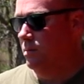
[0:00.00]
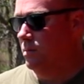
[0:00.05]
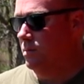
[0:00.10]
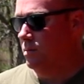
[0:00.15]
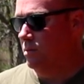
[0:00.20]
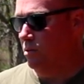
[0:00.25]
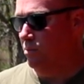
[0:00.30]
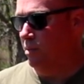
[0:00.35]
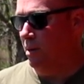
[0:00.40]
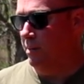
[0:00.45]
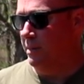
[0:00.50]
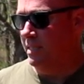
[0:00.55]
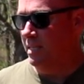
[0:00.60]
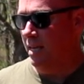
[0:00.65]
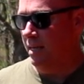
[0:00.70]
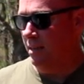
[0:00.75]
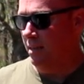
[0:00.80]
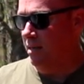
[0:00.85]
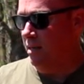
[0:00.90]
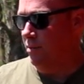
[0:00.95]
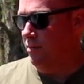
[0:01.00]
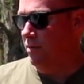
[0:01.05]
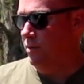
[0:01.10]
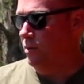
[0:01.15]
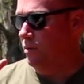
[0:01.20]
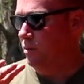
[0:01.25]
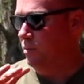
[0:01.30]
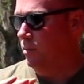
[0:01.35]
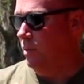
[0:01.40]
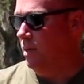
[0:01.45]
So we'll probably take that off,
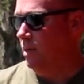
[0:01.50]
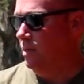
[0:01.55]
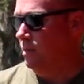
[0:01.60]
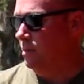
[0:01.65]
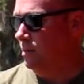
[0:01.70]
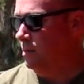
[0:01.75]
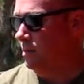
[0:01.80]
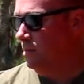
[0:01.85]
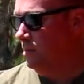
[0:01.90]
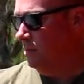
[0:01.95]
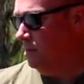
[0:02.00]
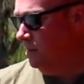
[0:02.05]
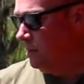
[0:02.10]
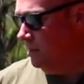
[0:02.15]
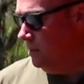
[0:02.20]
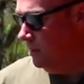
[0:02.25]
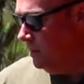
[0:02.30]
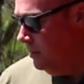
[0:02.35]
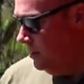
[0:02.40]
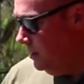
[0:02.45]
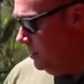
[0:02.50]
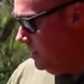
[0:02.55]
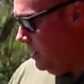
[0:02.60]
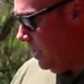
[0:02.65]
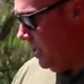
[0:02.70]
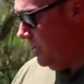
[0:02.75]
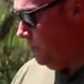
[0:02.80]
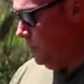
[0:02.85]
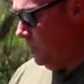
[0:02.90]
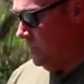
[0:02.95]
throw it away,
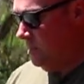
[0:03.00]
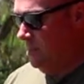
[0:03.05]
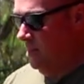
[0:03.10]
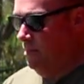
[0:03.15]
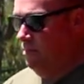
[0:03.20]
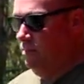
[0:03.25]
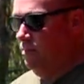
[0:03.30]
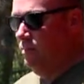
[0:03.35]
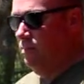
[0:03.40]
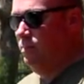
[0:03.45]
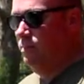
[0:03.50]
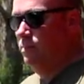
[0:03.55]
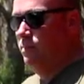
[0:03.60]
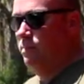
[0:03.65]
and put something